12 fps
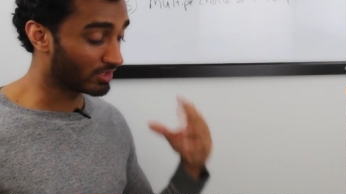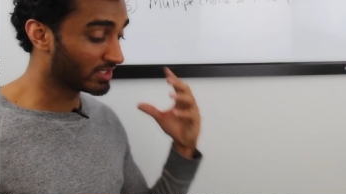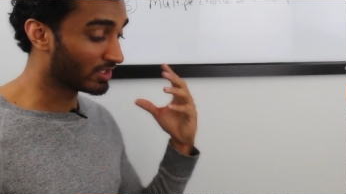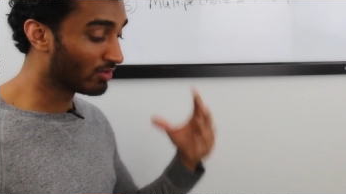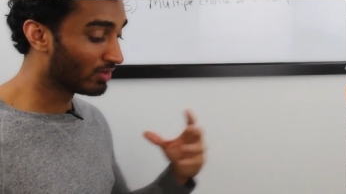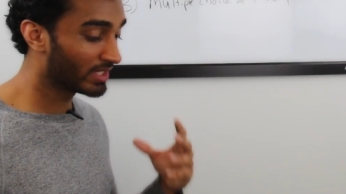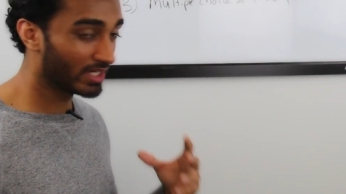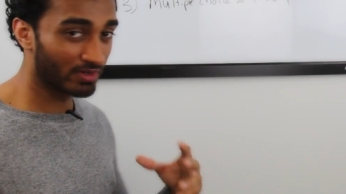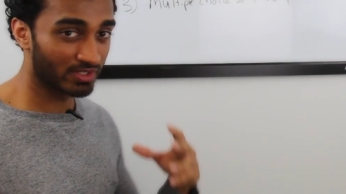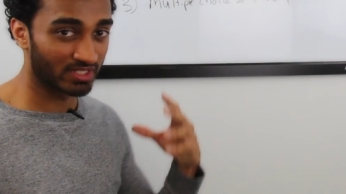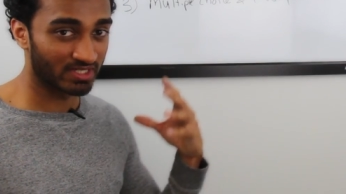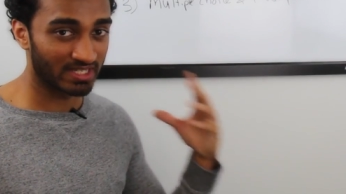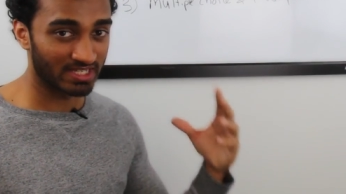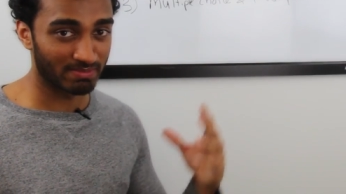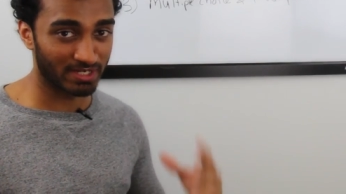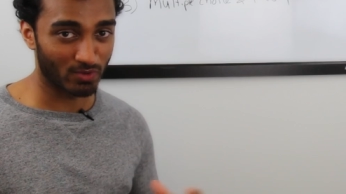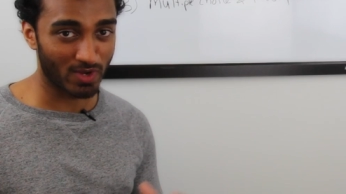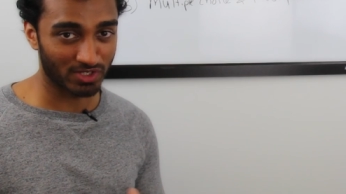Because the goal here is to see as
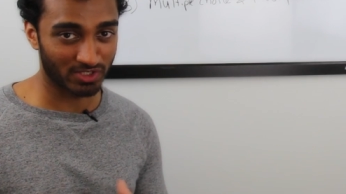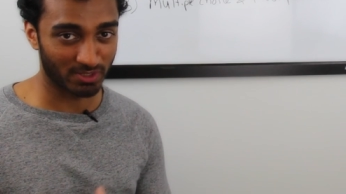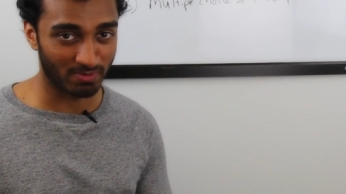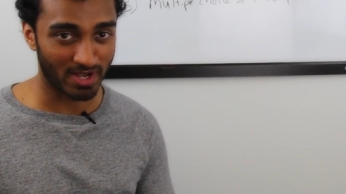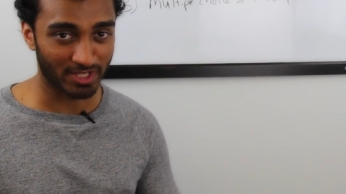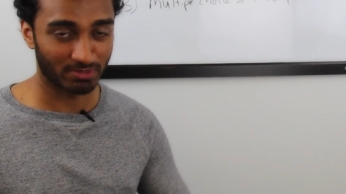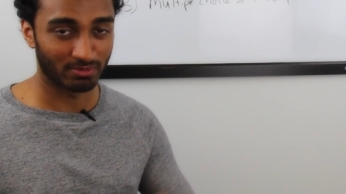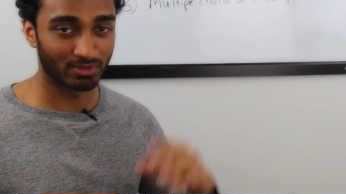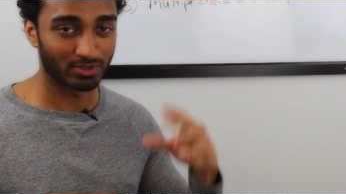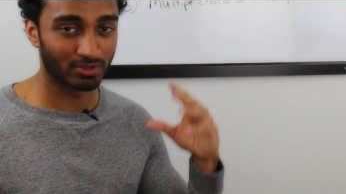many questions as possible.